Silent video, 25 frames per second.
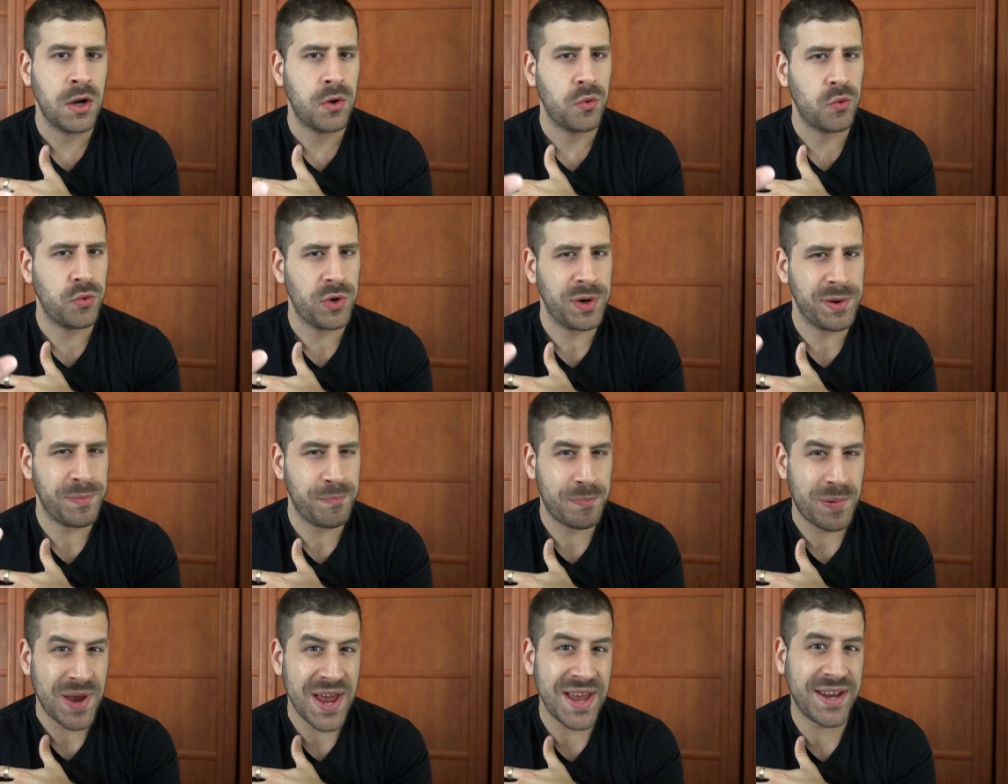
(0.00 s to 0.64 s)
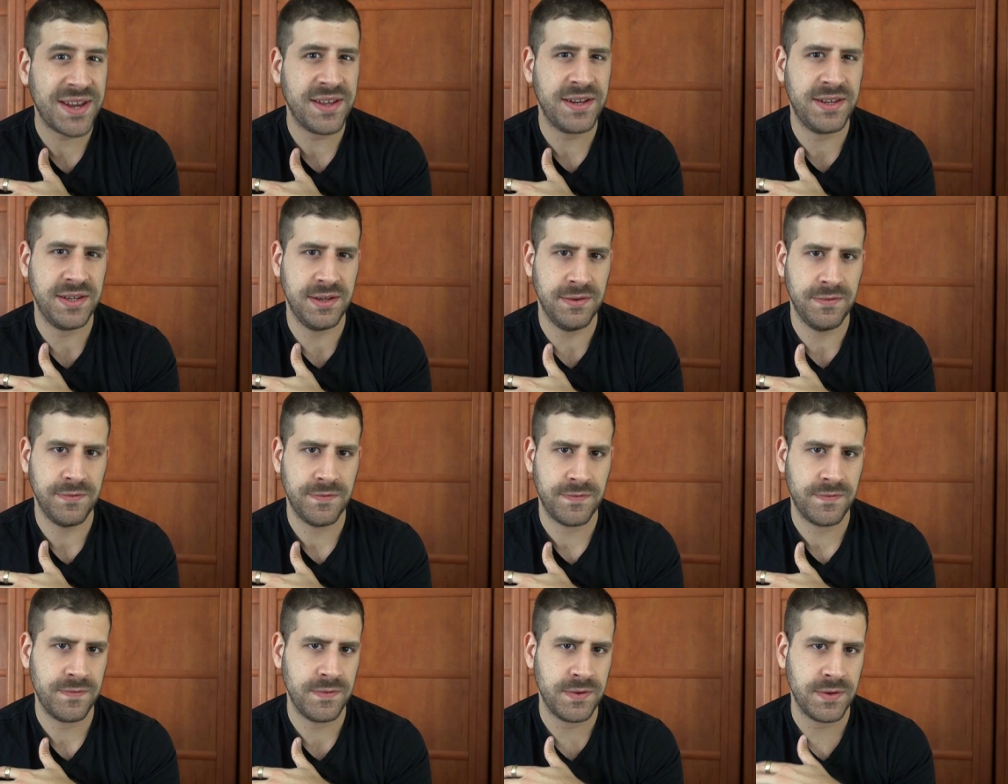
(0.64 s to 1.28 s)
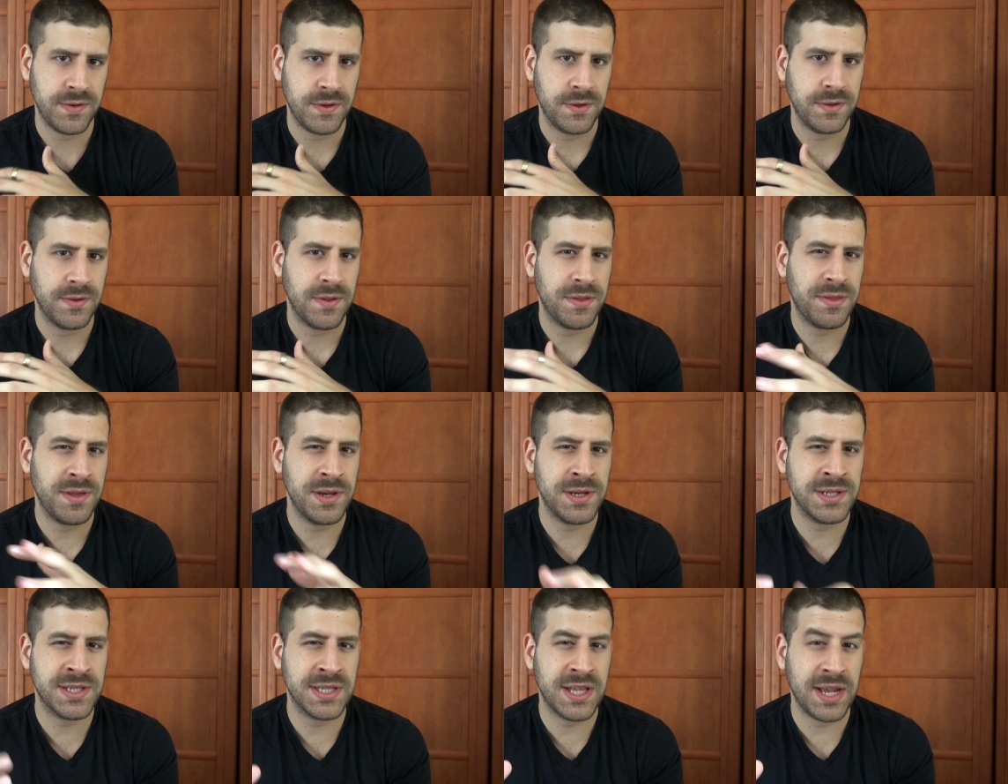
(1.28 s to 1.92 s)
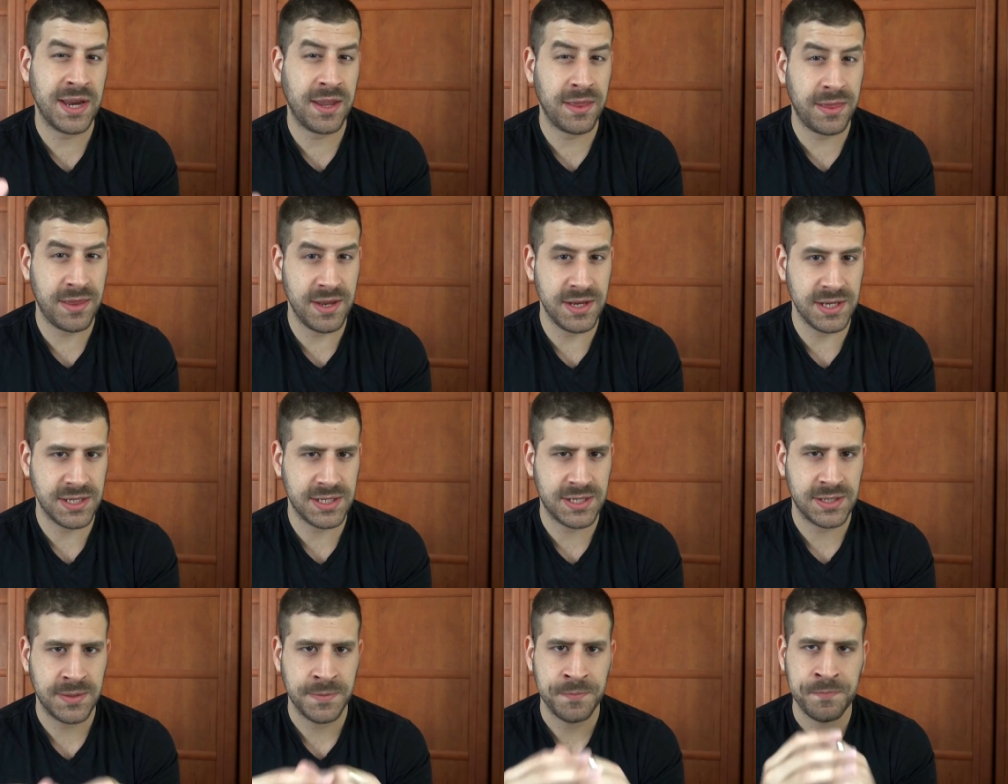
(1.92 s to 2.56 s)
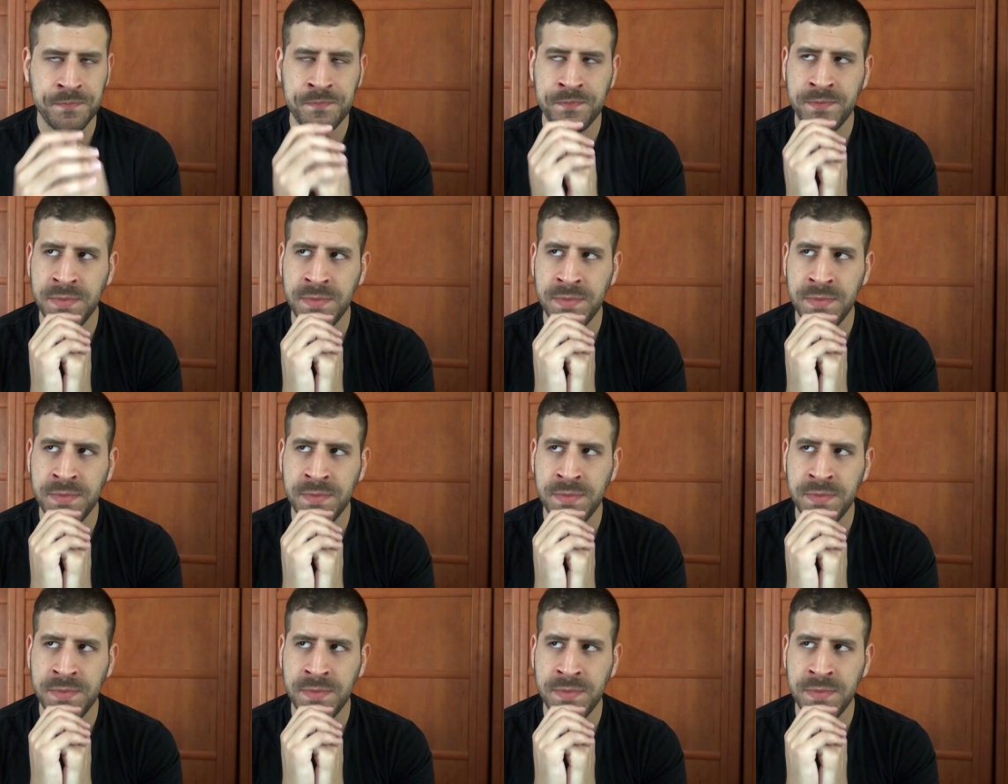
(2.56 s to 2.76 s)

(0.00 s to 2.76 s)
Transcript: repetitive, things like this.